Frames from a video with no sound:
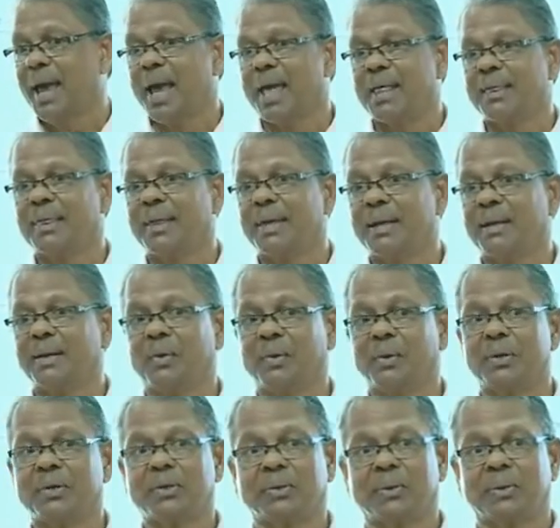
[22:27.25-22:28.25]
and then
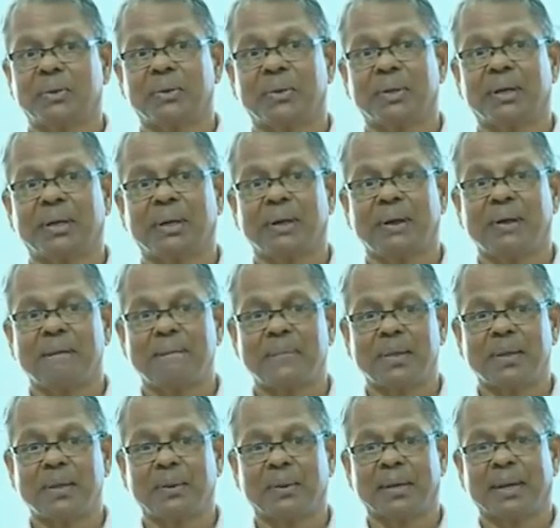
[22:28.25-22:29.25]
also
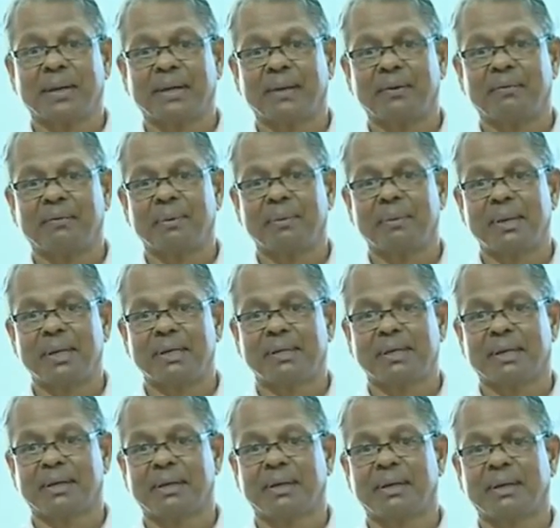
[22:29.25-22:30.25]
you get
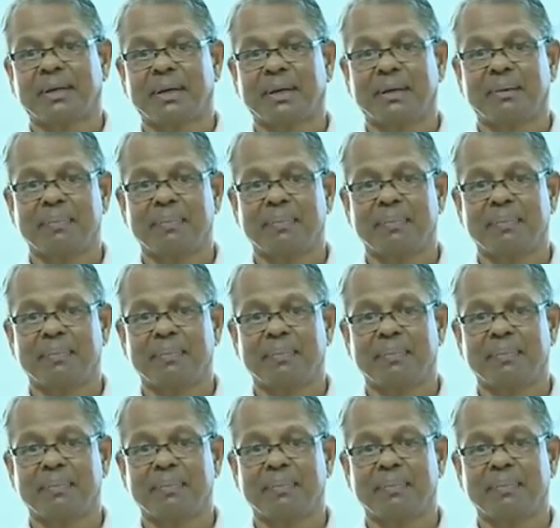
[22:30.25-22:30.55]
information